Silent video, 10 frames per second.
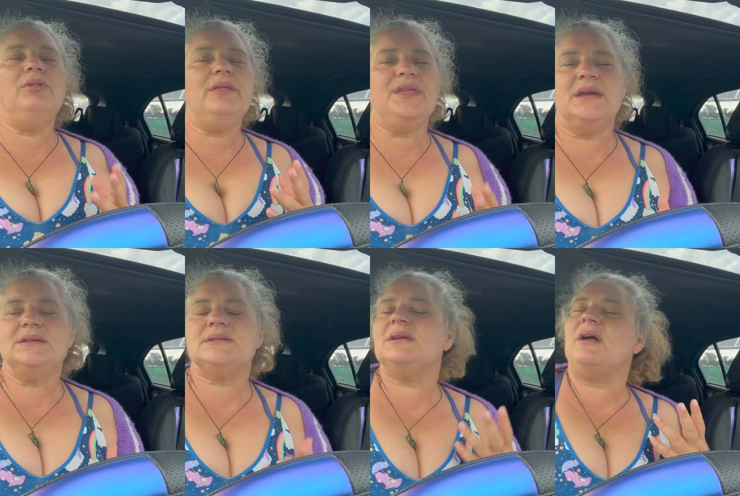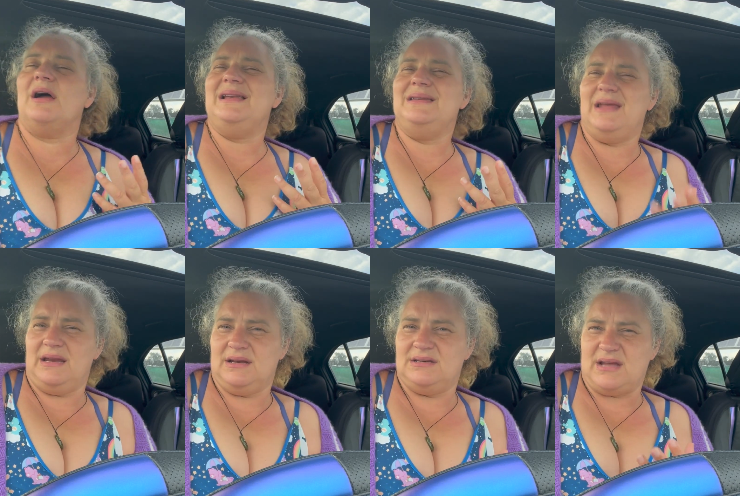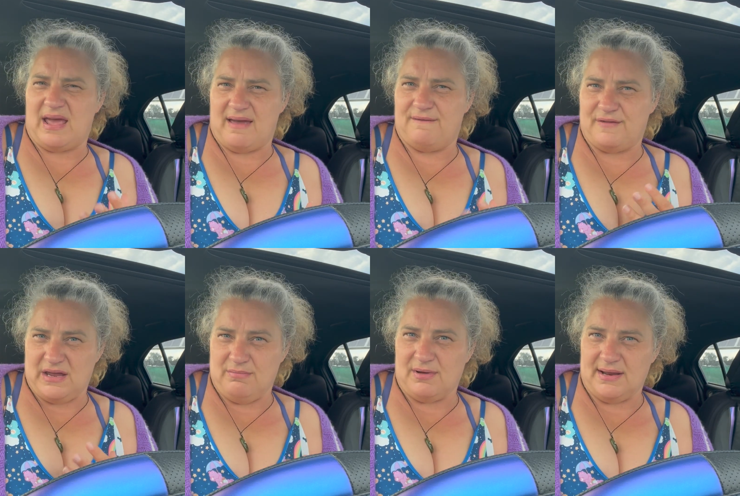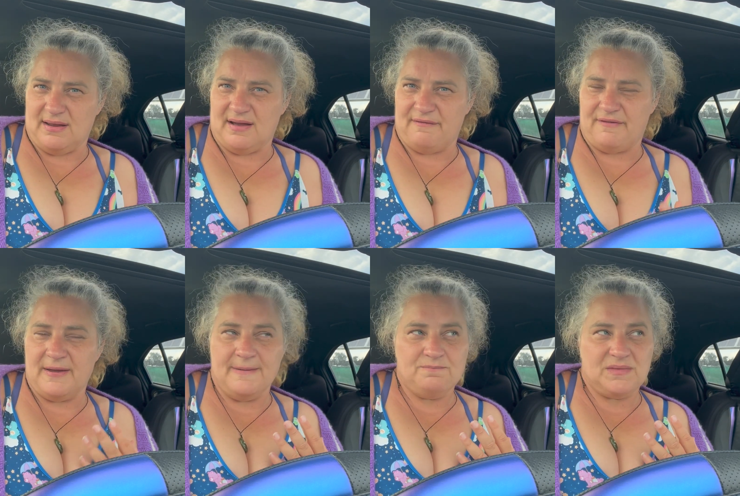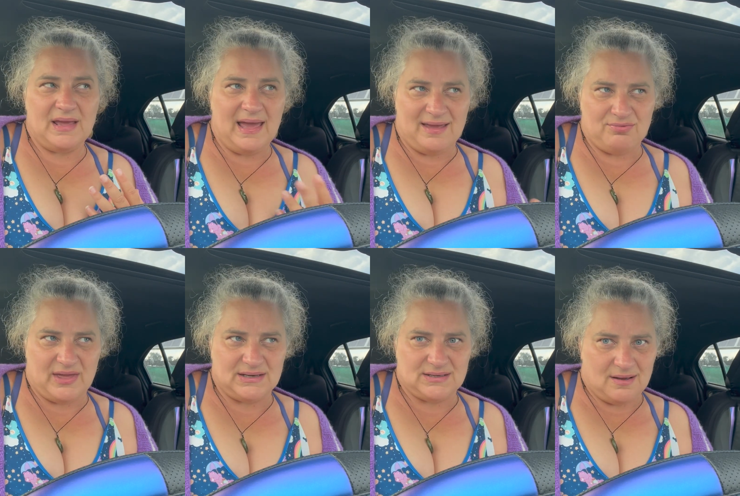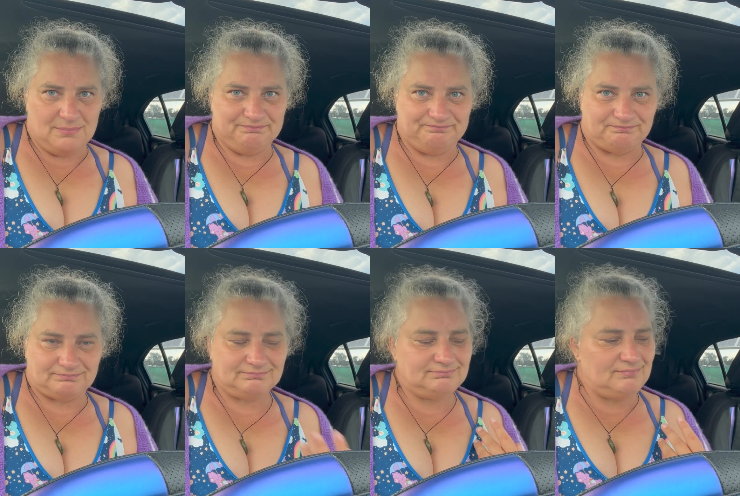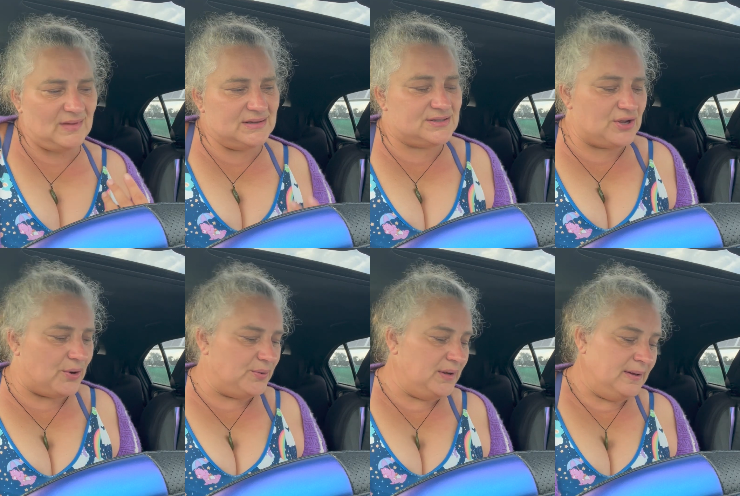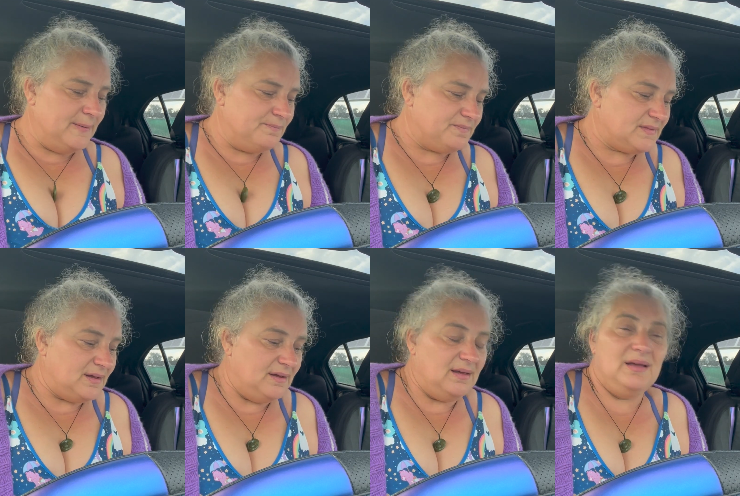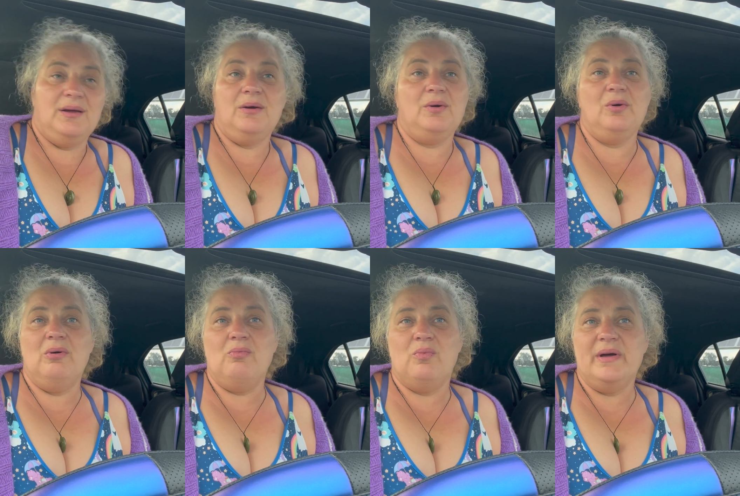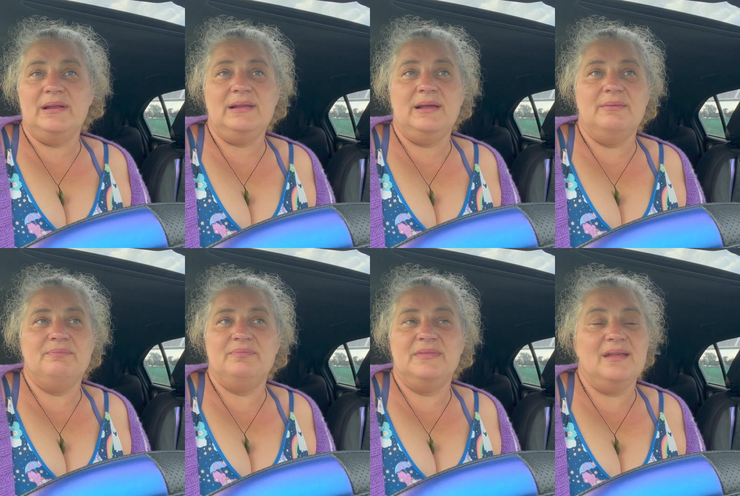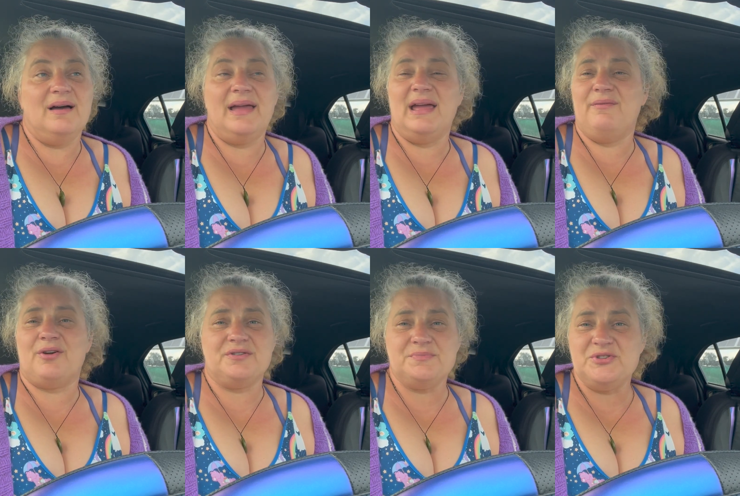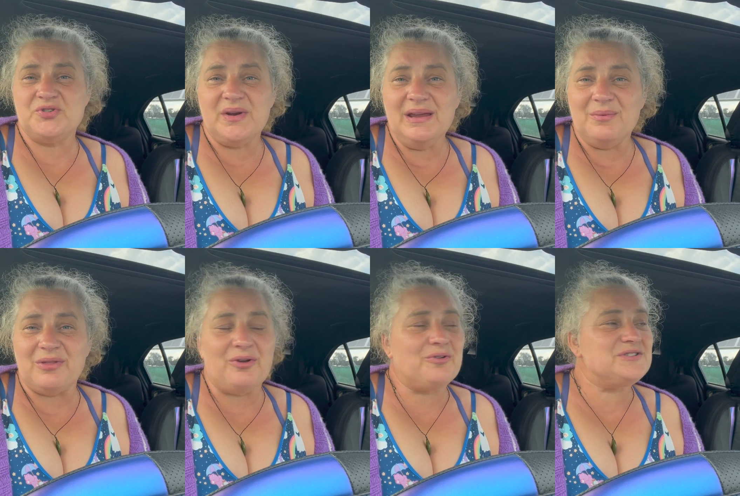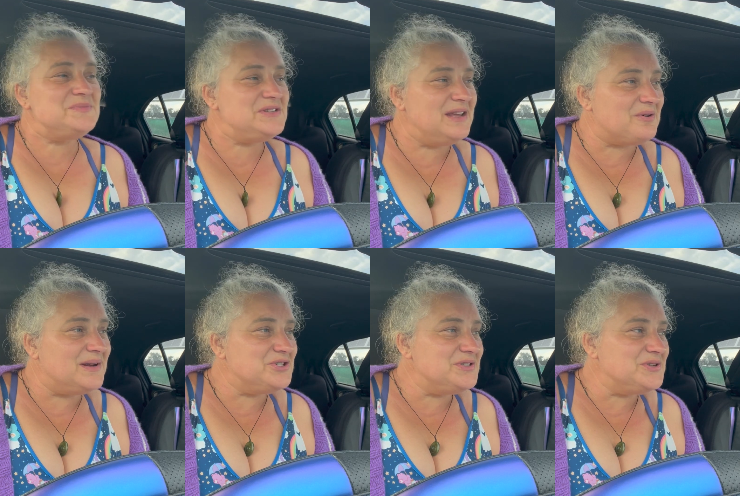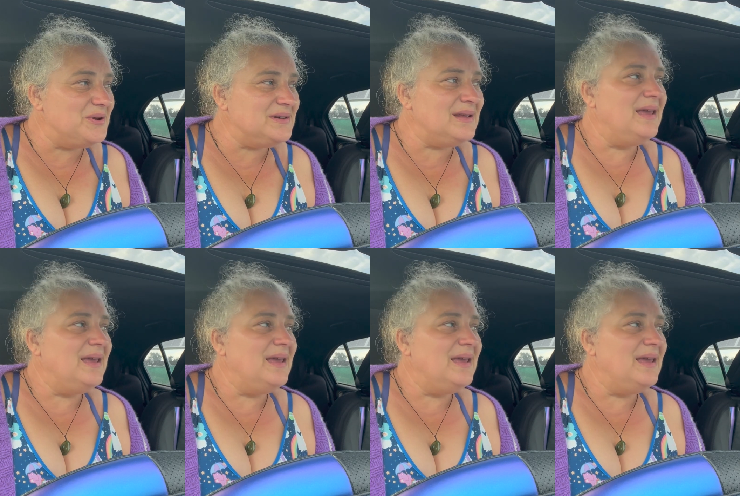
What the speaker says: the things that I needed to have in my life at that time. So will I have a Christmas tree with her Christmas decorations on it?